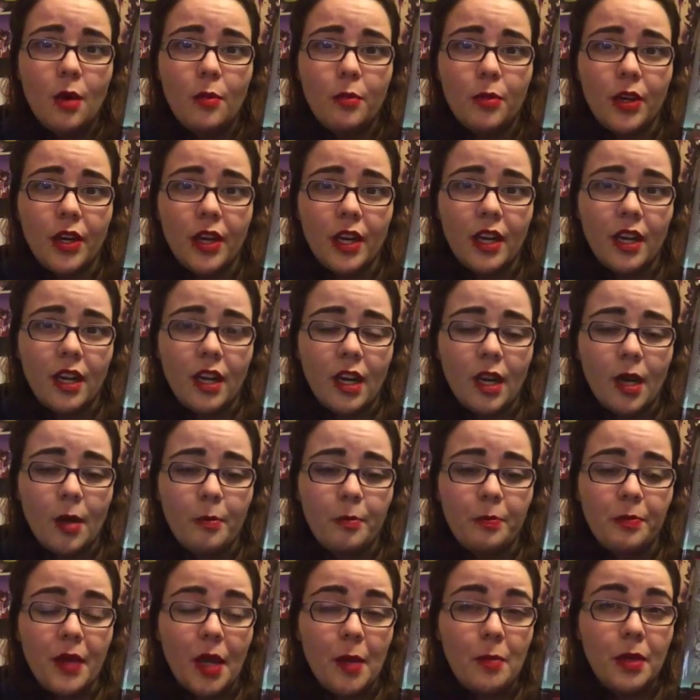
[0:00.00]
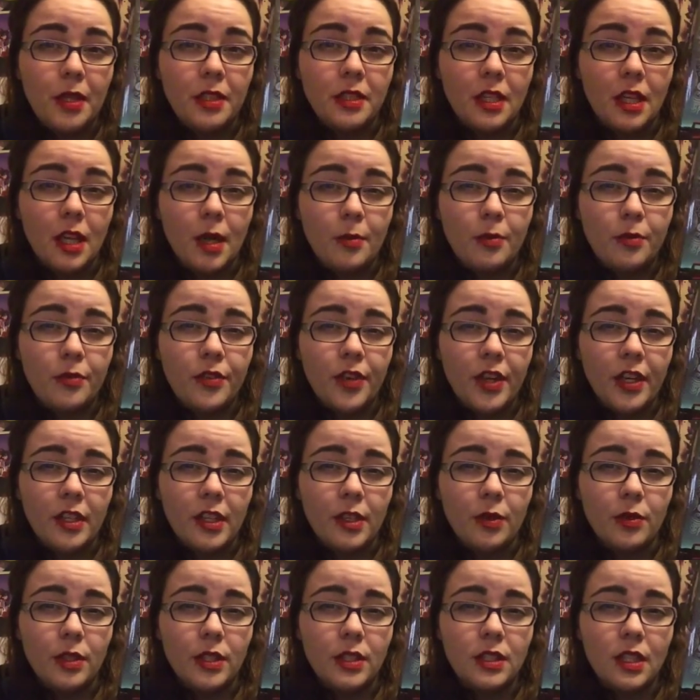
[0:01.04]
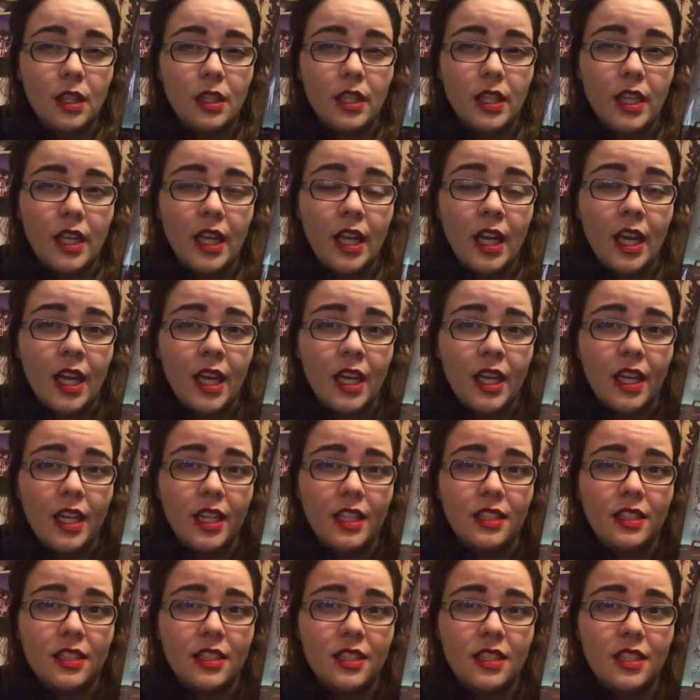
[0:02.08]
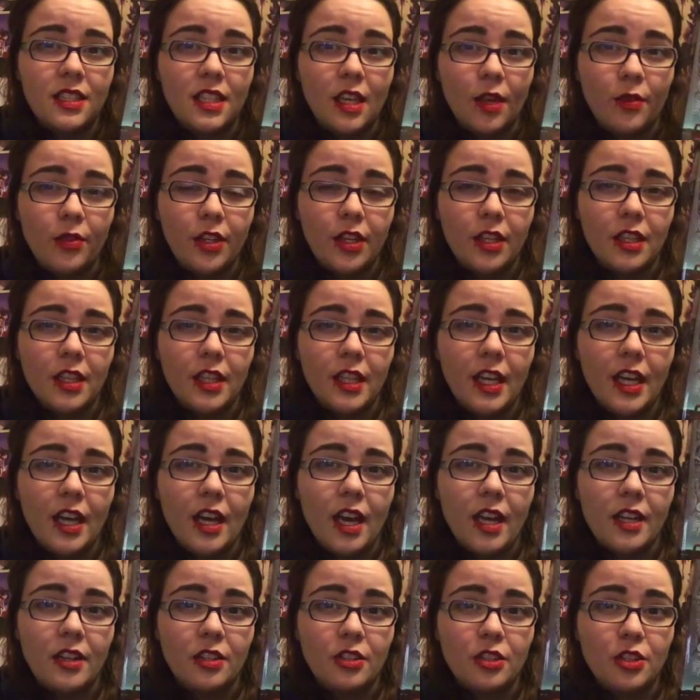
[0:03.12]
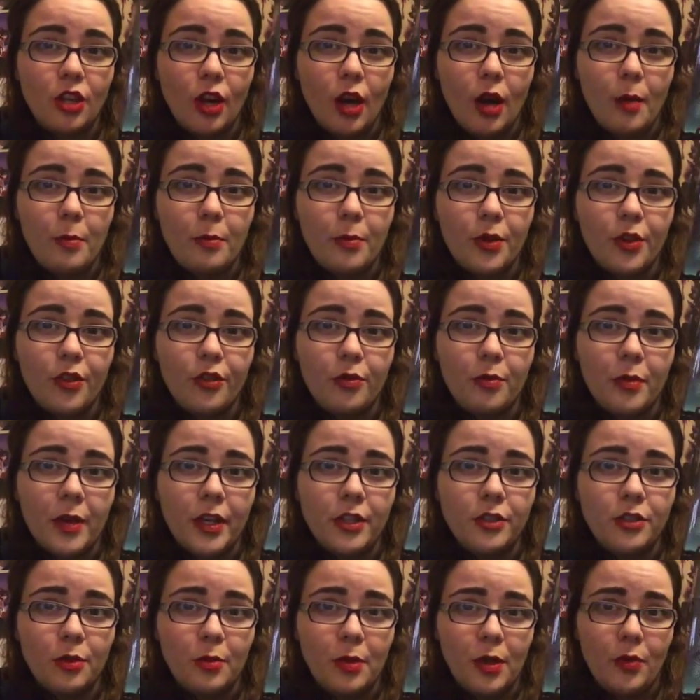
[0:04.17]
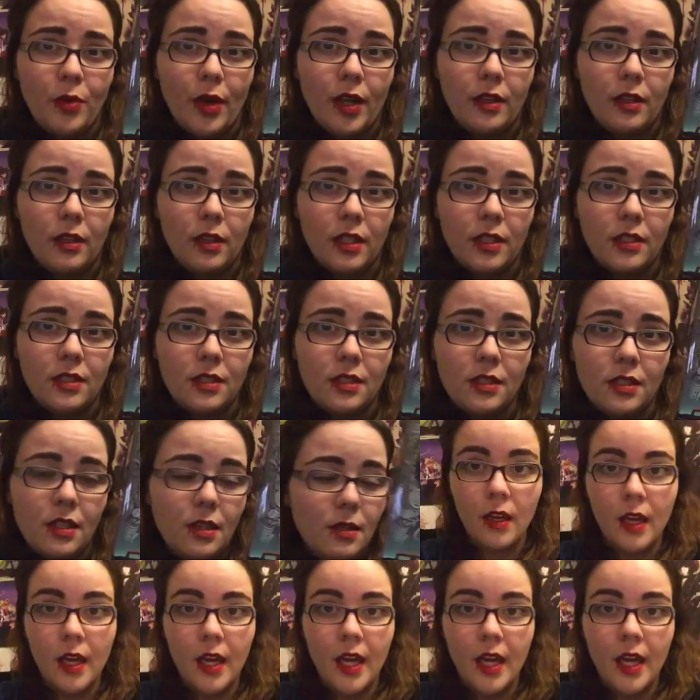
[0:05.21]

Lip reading: But I picked it up fairly recently and it's definitely at the top of my to-be-read list.